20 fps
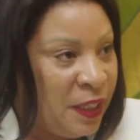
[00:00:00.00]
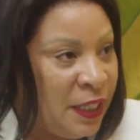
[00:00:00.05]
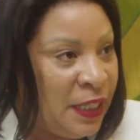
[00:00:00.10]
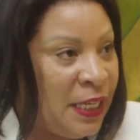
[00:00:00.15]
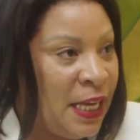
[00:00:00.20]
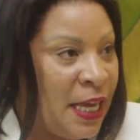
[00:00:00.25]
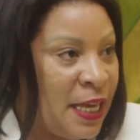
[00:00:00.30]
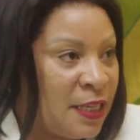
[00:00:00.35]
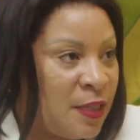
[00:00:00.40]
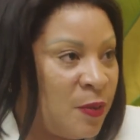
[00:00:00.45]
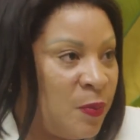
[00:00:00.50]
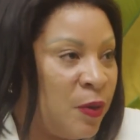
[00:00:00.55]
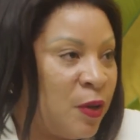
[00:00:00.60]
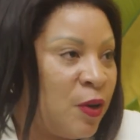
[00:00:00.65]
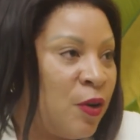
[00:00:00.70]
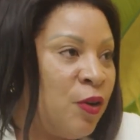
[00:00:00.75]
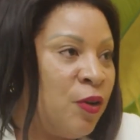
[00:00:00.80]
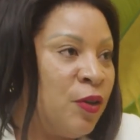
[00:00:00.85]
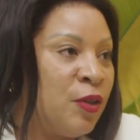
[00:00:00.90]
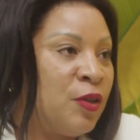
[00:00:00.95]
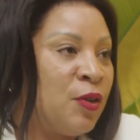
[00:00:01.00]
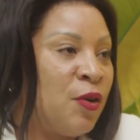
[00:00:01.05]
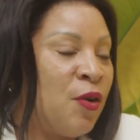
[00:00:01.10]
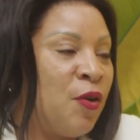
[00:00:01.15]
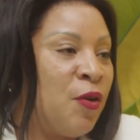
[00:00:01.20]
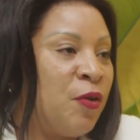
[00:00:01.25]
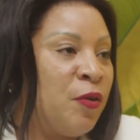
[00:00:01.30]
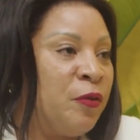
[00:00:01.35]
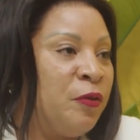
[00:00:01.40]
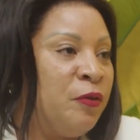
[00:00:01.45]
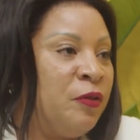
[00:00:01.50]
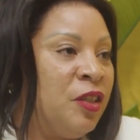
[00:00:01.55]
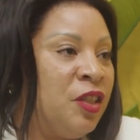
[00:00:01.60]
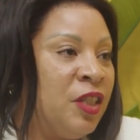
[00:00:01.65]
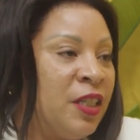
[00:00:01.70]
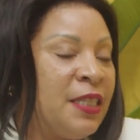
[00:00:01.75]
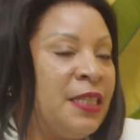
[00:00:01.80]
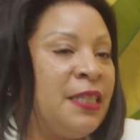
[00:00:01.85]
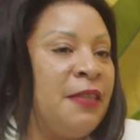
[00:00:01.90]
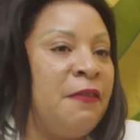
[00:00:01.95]
yes, because of
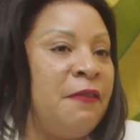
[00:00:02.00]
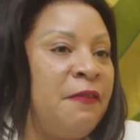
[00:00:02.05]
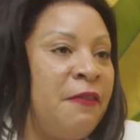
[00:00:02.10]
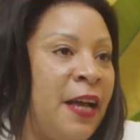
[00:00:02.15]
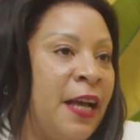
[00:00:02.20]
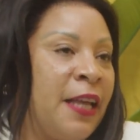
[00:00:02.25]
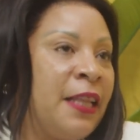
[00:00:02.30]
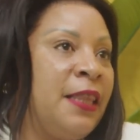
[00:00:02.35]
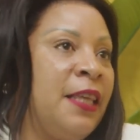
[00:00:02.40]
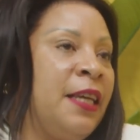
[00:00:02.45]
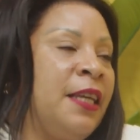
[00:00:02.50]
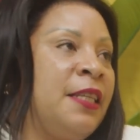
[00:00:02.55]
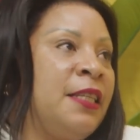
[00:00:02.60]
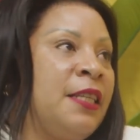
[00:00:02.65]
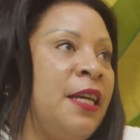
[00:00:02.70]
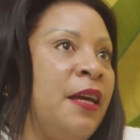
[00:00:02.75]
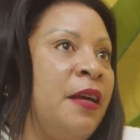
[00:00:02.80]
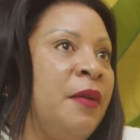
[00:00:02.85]
just the fact that